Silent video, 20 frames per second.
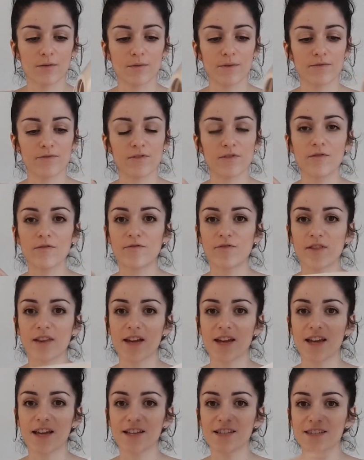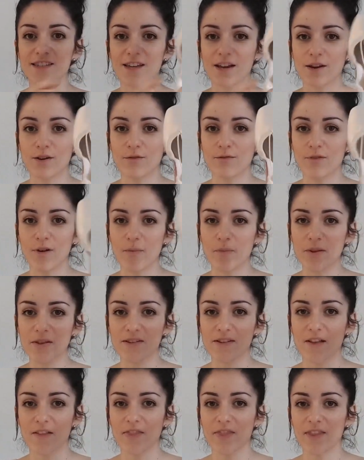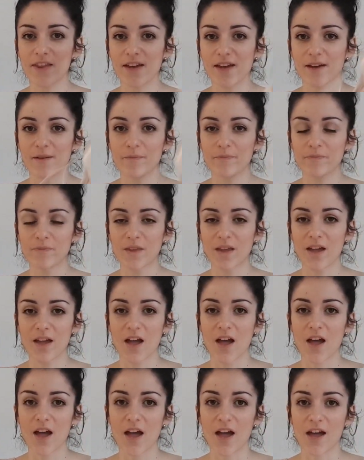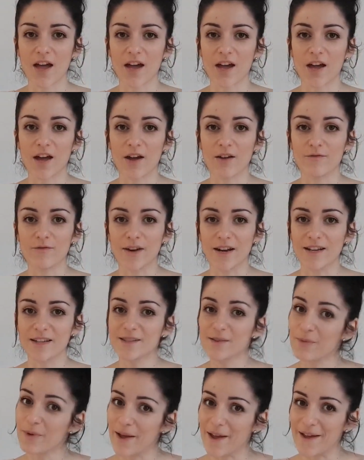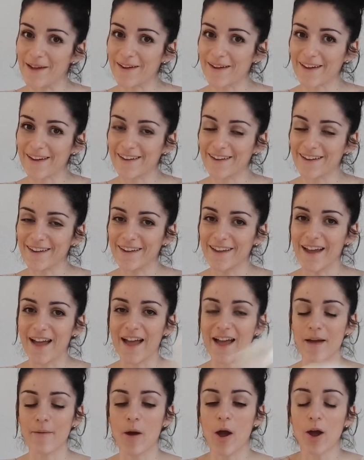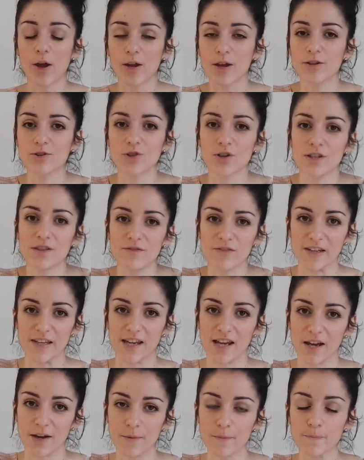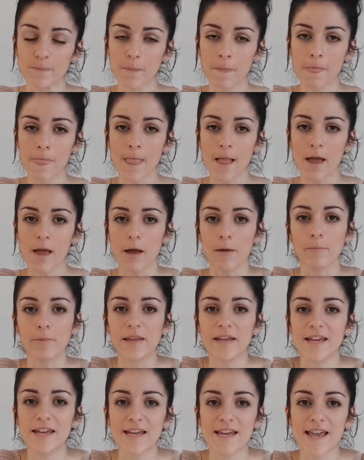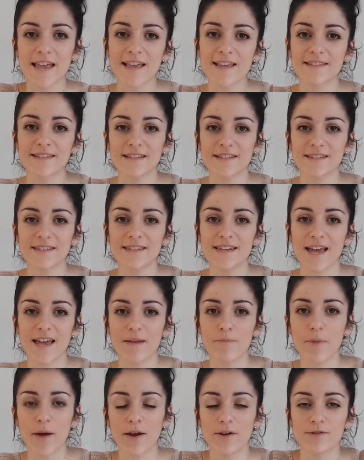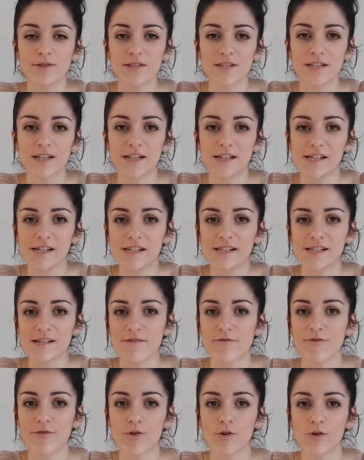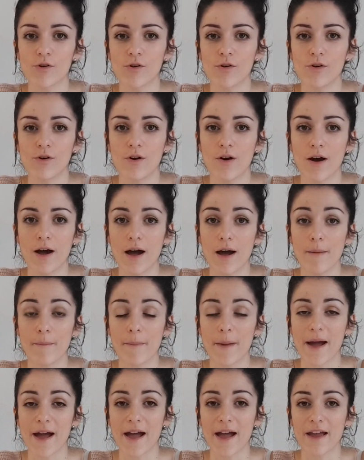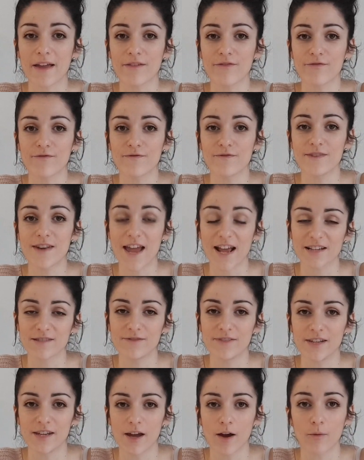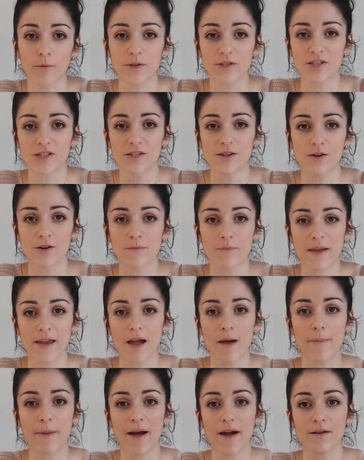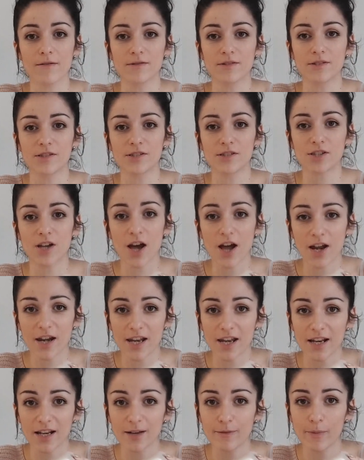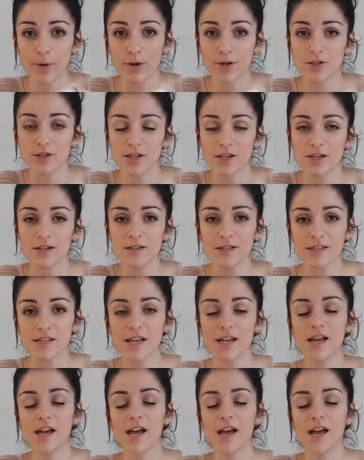with lovely sewn ribbons on them, ready to work. Hope you enjoyed the video. Please stay posted for my next video, which is going to be about darning Pointe shoes,